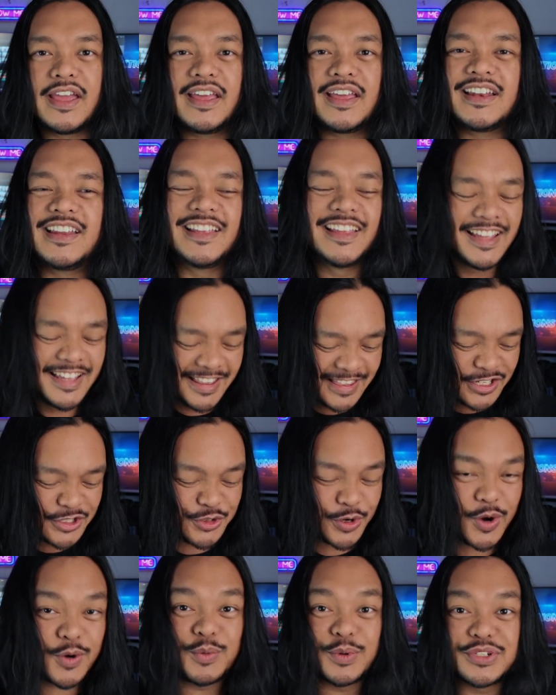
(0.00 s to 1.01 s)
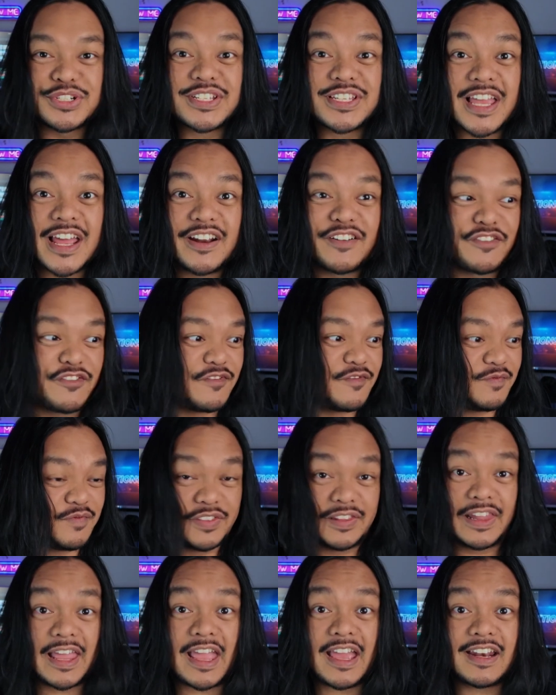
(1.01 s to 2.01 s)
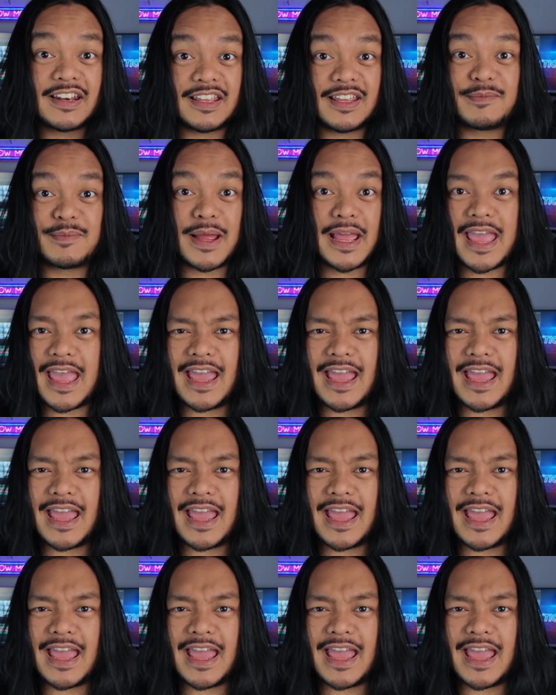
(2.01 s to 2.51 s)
And the drone will just kind of land in my